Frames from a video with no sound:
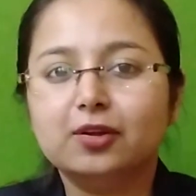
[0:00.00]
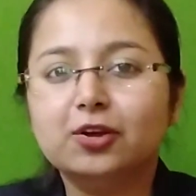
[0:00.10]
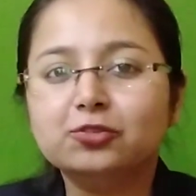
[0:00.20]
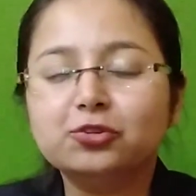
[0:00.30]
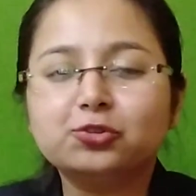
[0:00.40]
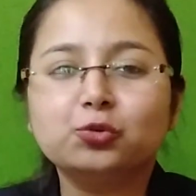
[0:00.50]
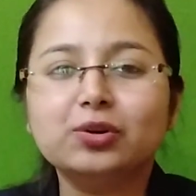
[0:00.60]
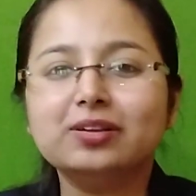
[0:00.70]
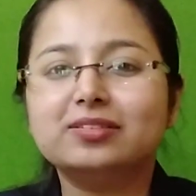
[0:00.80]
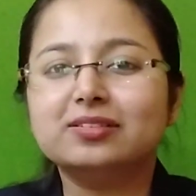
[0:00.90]
So,
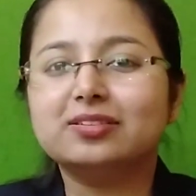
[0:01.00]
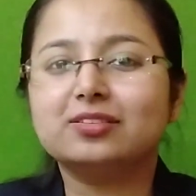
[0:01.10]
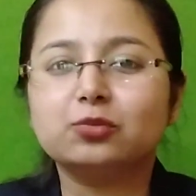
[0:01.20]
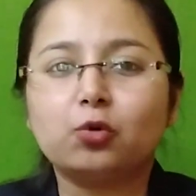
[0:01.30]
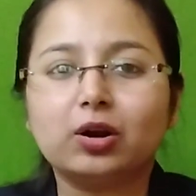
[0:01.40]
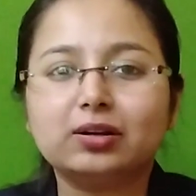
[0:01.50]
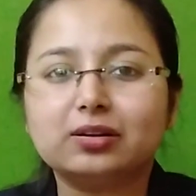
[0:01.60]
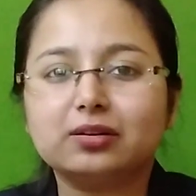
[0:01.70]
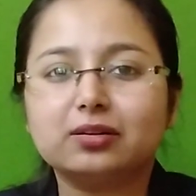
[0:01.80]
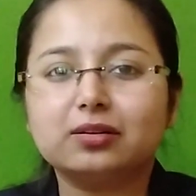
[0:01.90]
students, this is what
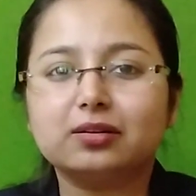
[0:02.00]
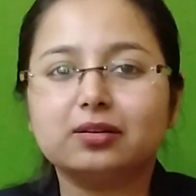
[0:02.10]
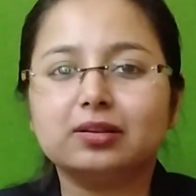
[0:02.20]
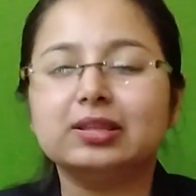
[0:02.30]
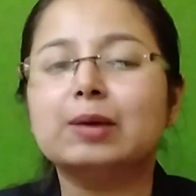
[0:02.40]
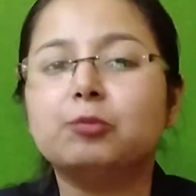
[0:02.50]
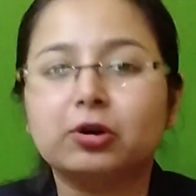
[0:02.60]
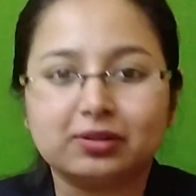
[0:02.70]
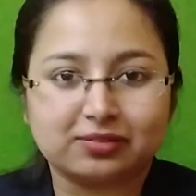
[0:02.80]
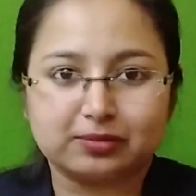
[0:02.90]

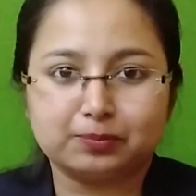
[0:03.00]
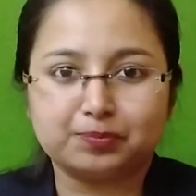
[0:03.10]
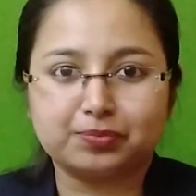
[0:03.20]
nepotism.